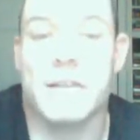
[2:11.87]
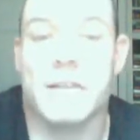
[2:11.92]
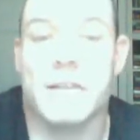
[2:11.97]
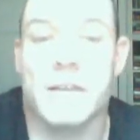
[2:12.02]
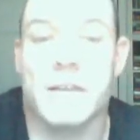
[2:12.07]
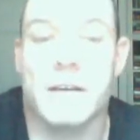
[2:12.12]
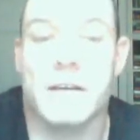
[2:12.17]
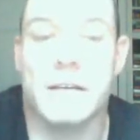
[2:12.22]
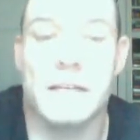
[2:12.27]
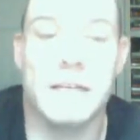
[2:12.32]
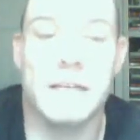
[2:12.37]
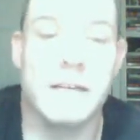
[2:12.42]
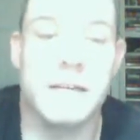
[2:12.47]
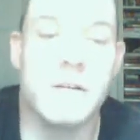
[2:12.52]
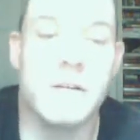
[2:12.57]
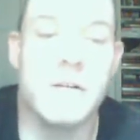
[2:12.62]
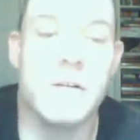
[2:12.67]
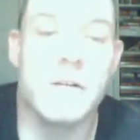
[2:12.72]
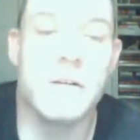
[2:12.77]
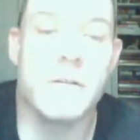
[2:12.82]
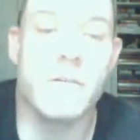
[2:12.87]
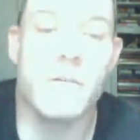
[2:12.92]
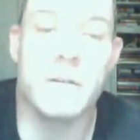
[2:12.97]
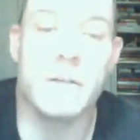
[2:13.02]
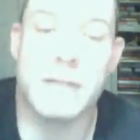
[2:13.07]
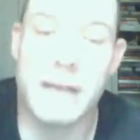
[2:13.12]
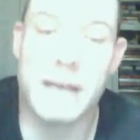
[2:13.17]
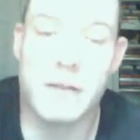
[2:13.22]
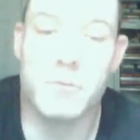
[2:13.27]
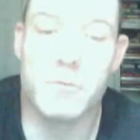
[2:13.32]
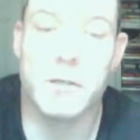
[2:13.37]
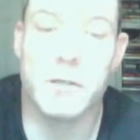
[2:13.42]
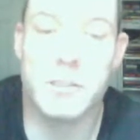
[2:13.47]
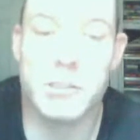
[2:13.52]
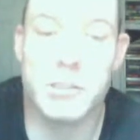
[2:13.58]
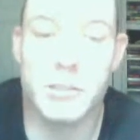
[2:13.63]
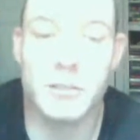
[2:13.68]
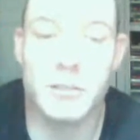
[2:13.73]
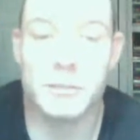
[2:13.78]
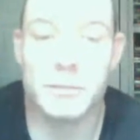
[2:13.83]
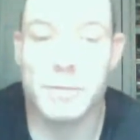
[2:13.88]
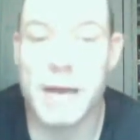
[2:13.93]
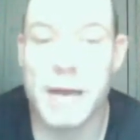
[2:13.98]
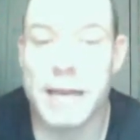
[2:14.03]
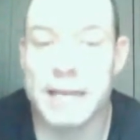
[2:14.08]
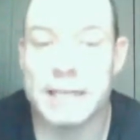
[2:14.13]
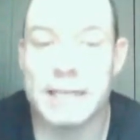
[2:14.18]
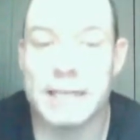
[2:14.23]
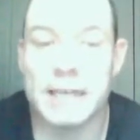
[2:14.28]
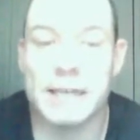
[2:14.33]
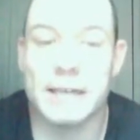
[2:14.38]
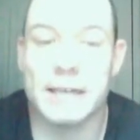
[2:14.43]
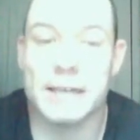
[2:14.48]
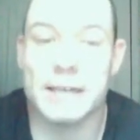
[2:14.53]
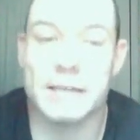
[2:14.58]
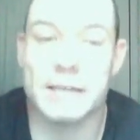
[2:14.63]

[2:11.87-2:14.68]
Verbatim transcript: and 30 for network shows back in the